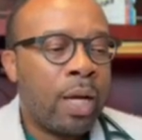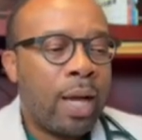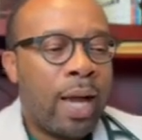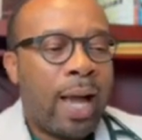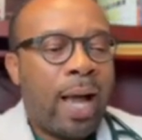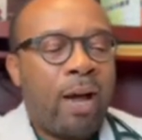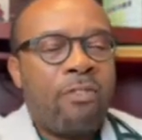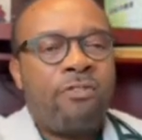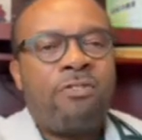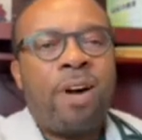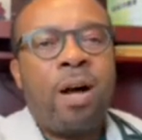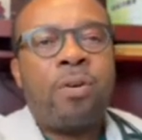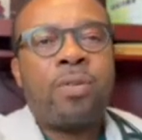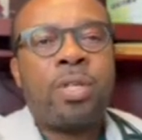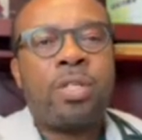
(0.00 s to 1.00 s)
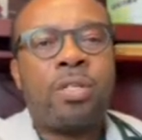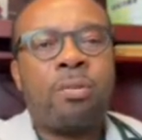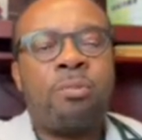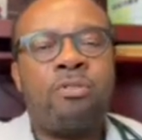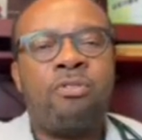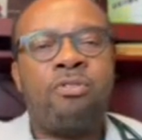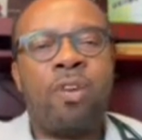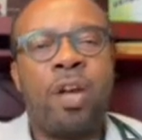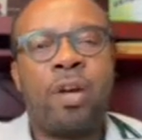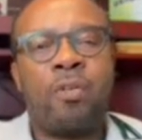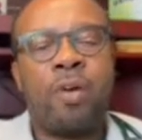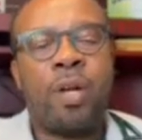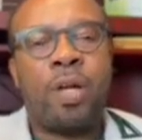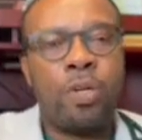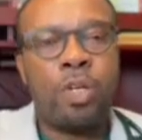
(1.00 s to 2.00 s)
I have found this to be
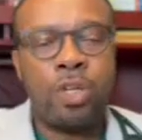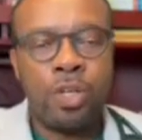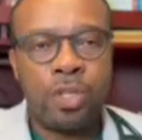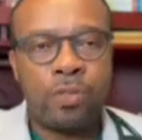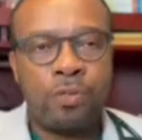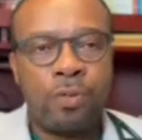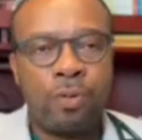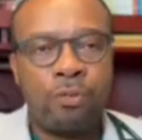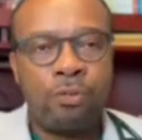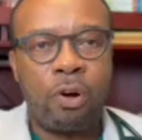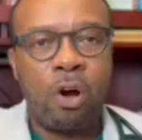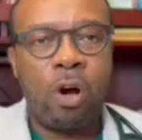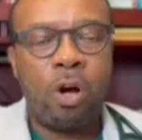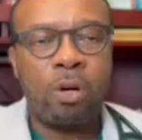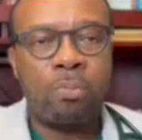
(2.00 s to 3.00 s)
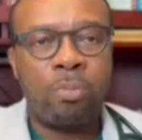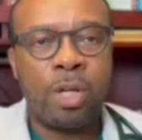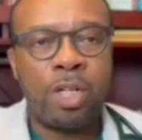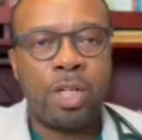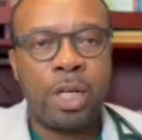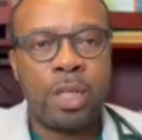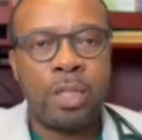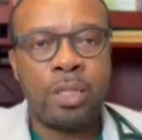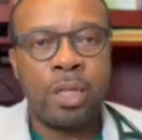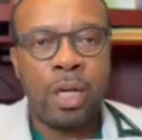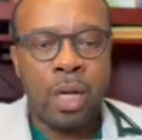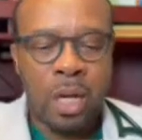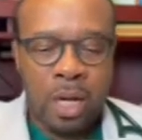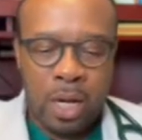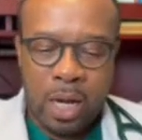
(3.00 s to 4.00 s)
very useful for all patients.
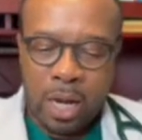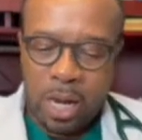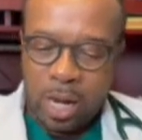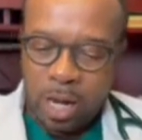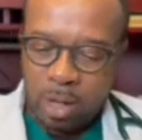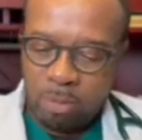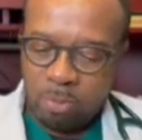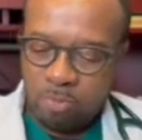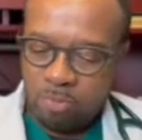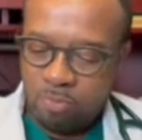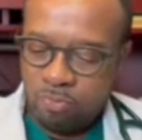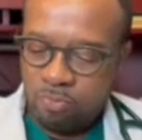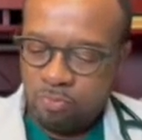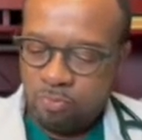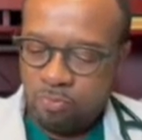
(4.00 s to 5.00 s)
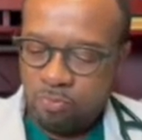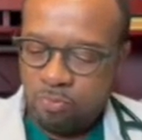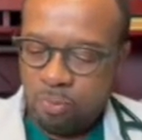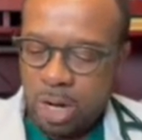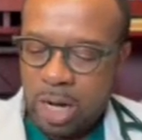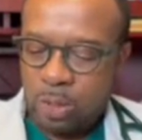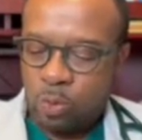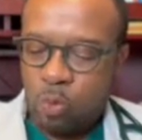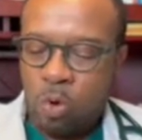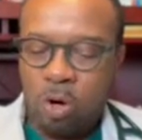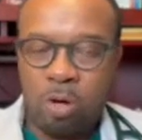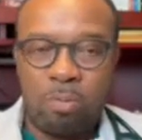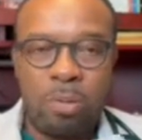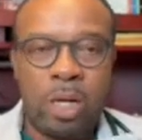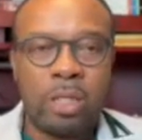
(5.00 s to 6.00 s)
At
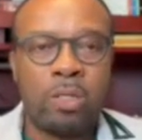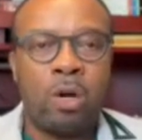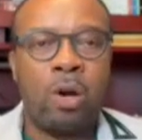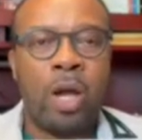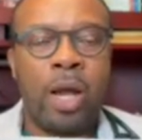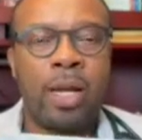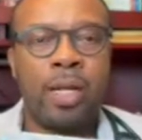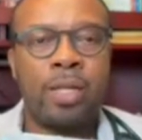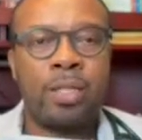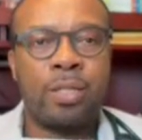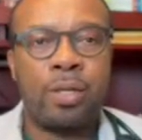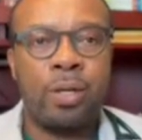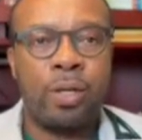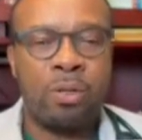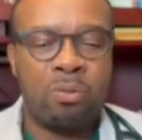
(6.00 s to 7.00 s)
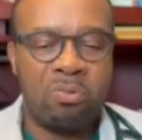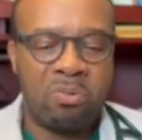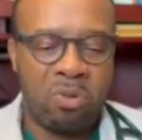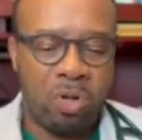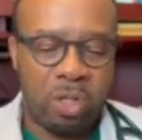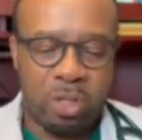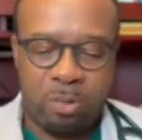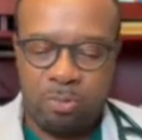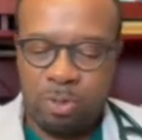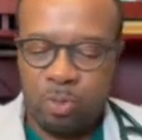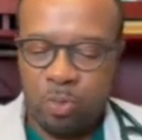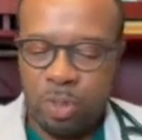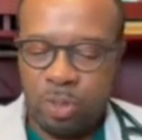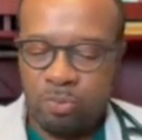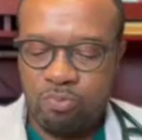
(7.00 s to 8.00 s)
Walmart or any store, it will cost
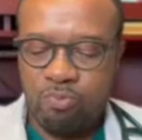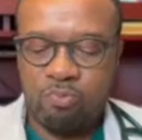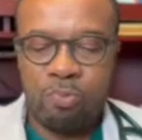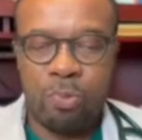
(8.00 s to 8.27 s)
between